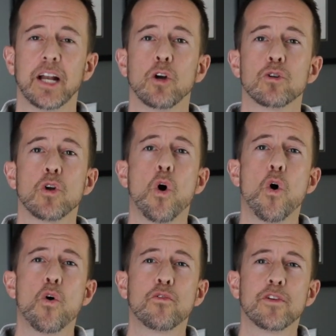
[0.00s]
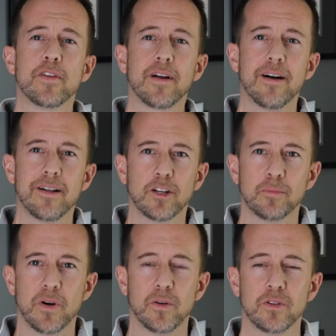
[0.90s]
It goes over the
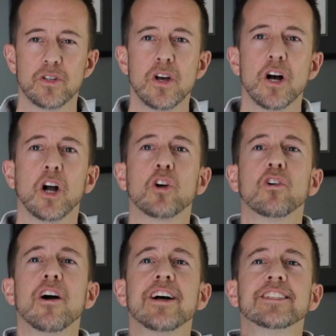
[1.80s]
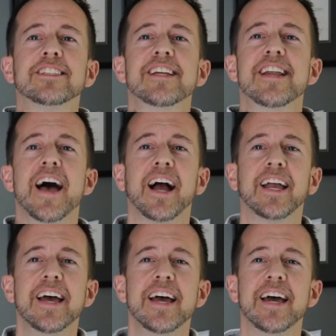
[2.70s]
collarbones, across the
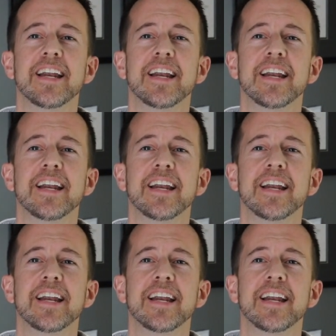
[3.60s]
neck,